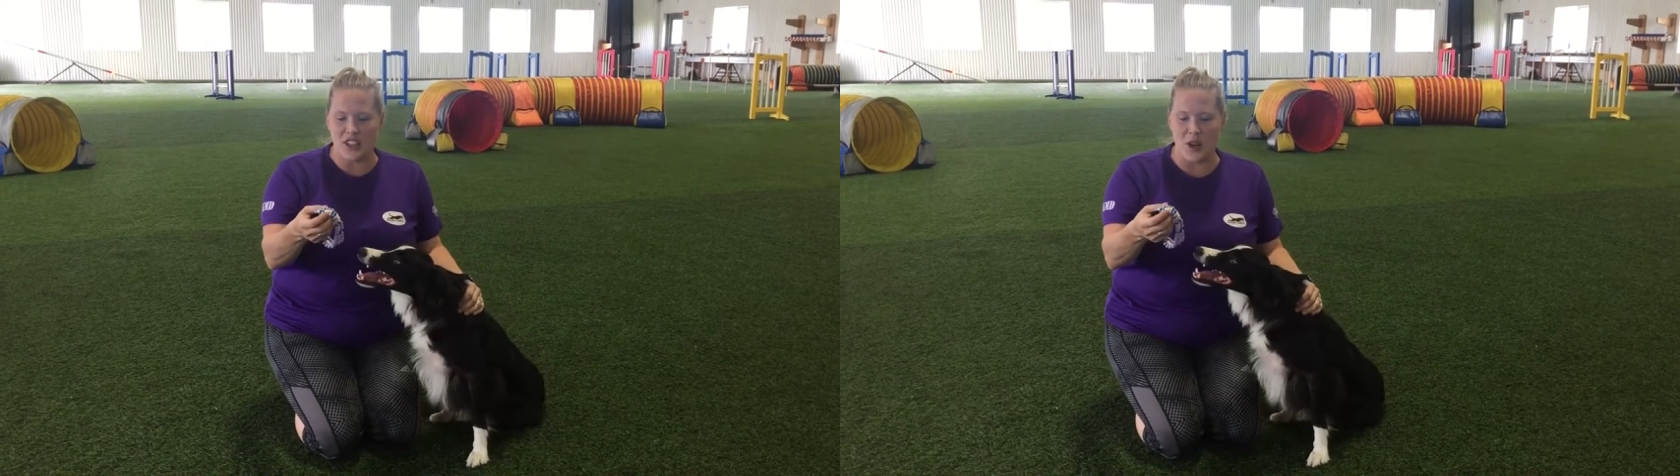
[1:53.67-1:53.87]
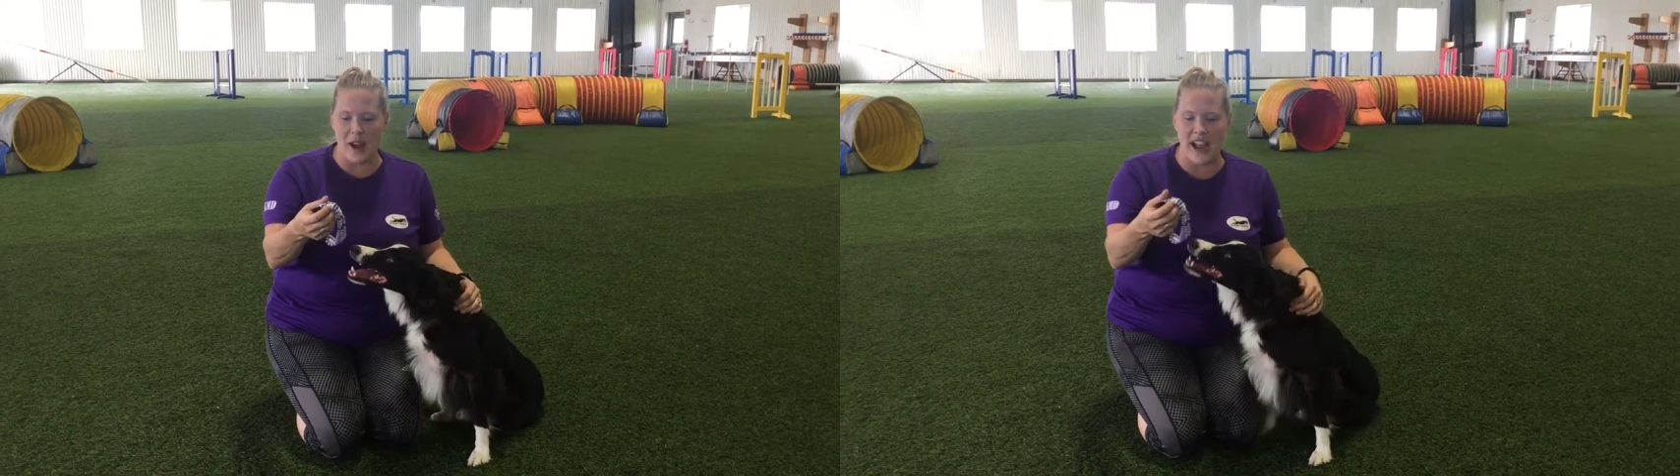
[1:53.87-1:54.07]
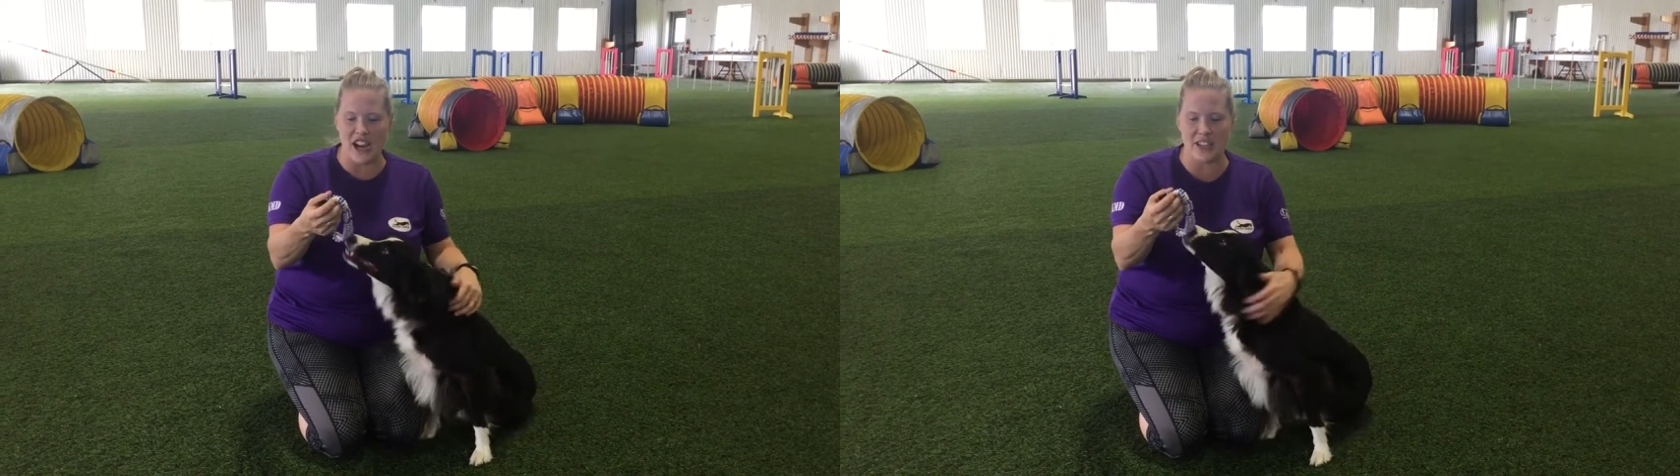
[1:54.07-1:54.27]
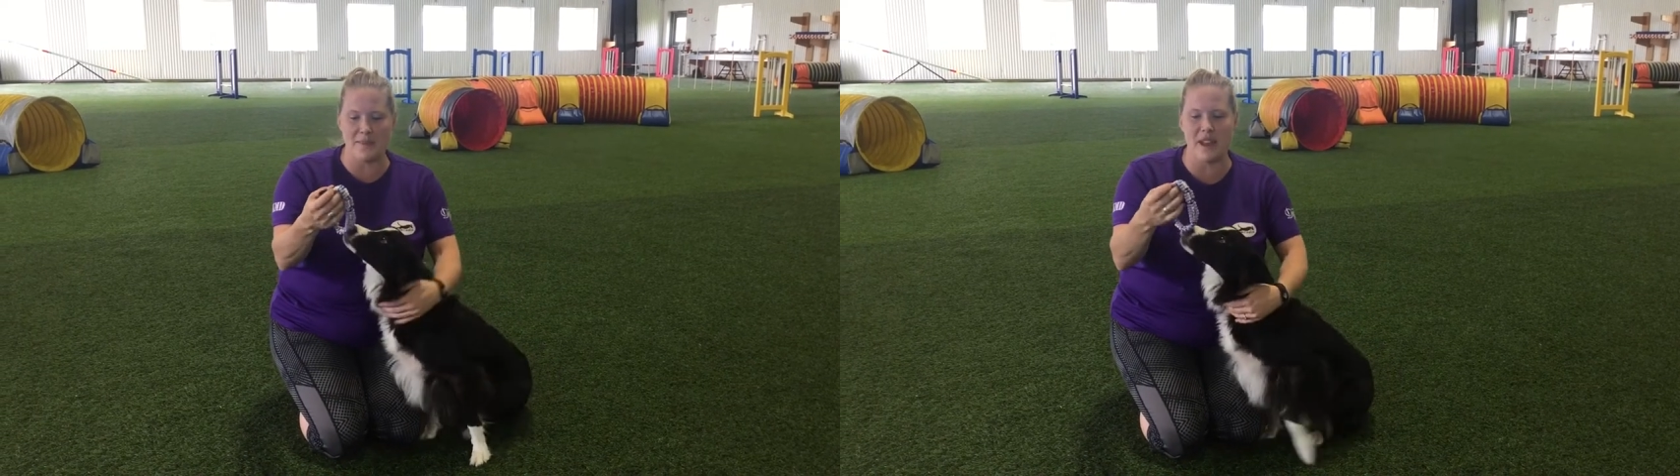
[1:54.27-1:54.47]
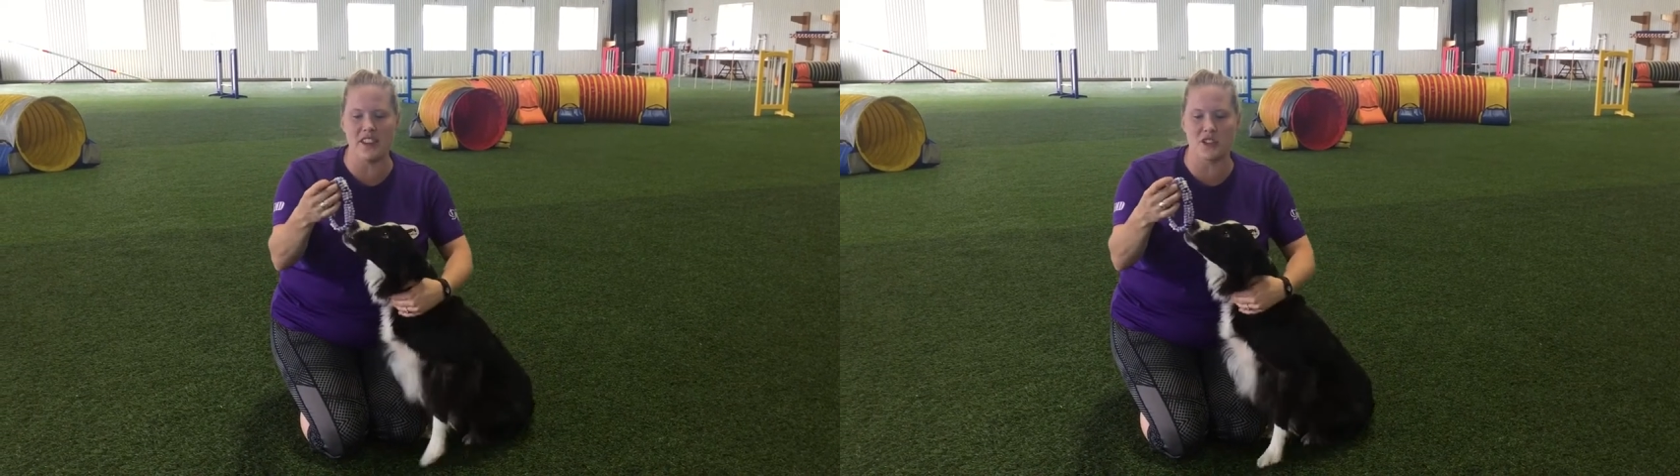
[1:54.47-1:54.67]
So I actually
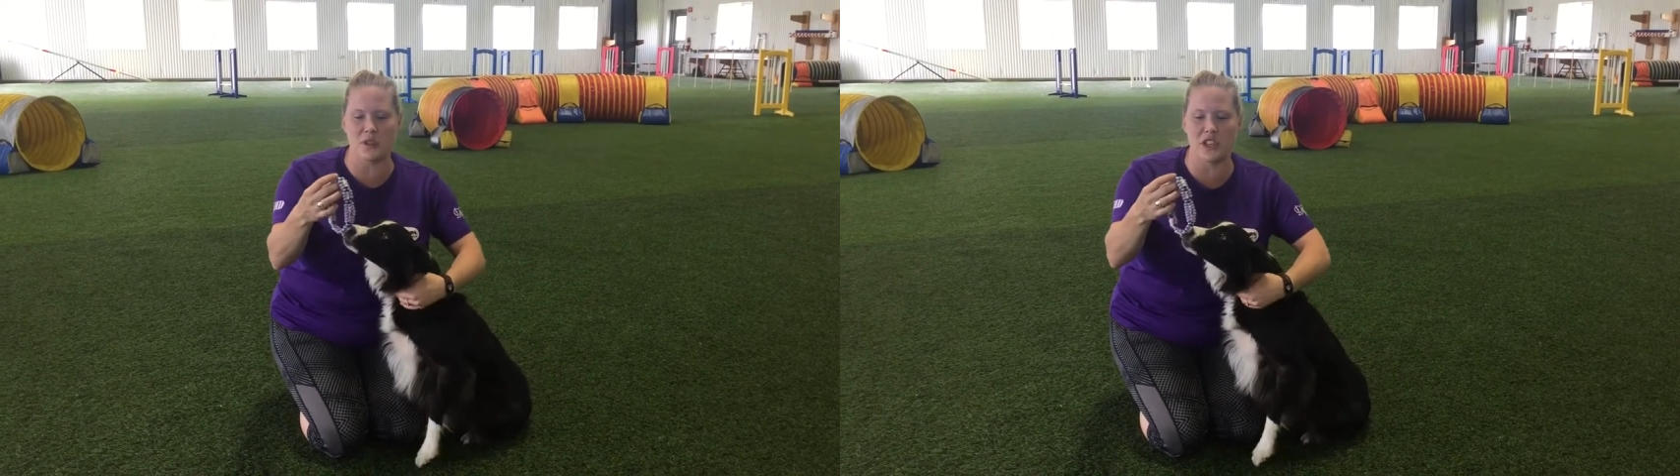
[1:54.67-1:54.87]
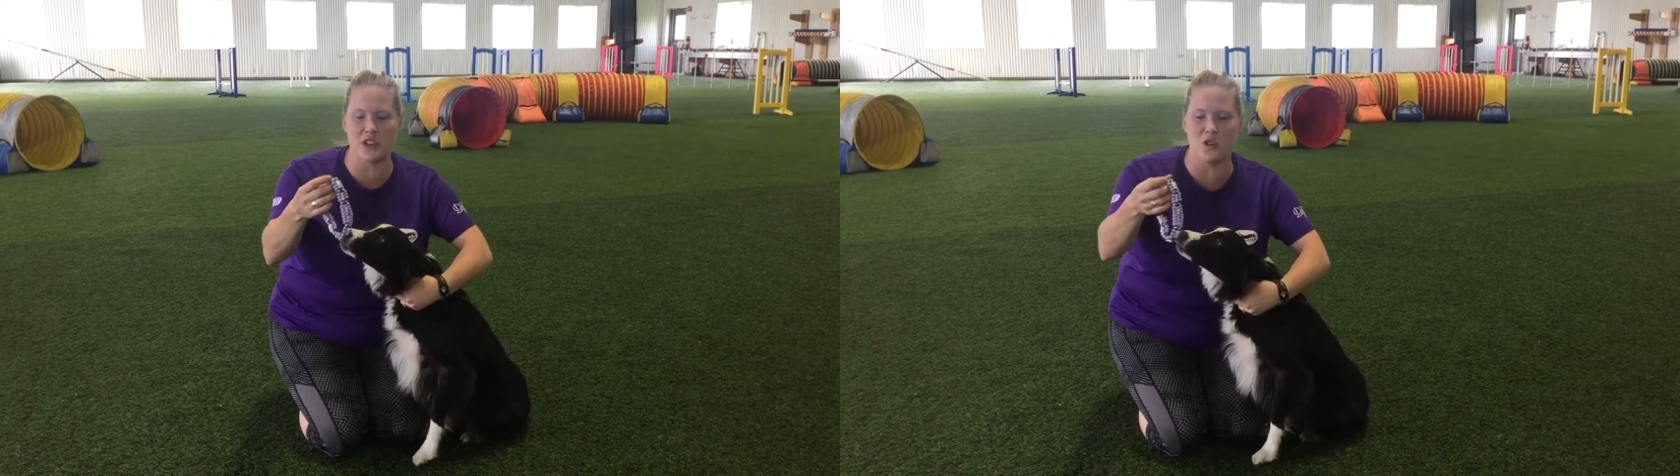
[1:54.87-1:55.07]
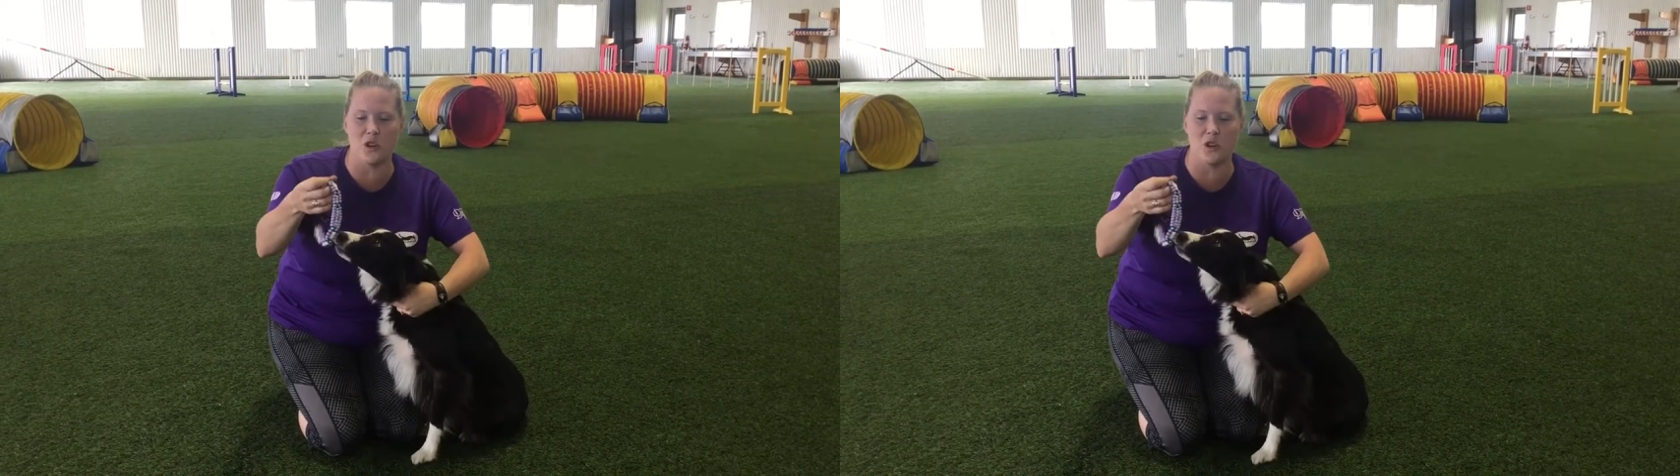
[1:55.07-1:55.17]
made these really